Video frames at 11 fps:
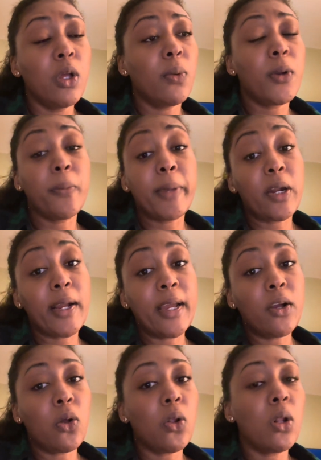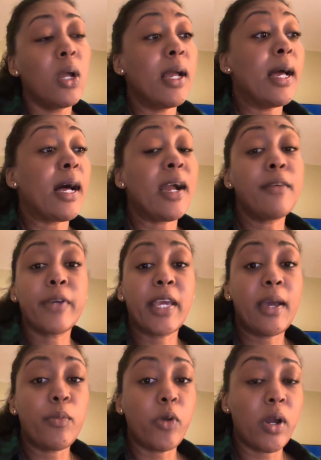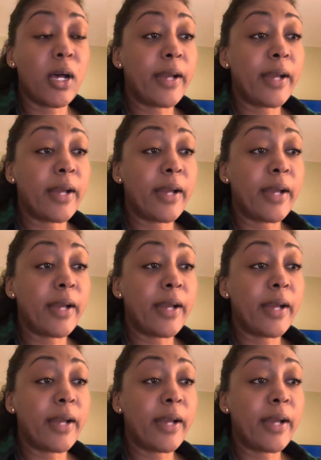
with a better angle. I have a camera.